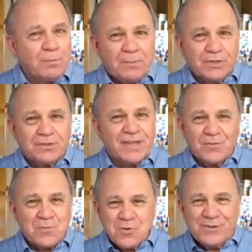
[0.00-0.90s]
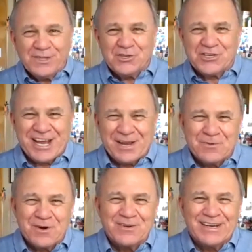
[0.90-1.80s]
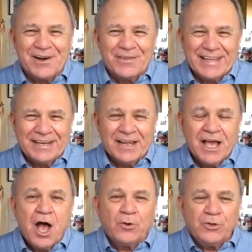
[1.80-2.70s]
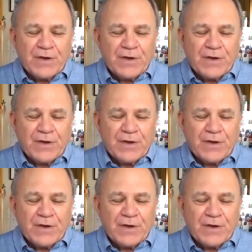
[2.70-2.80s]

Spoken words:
people to think we're moving the chamber every now and then. We've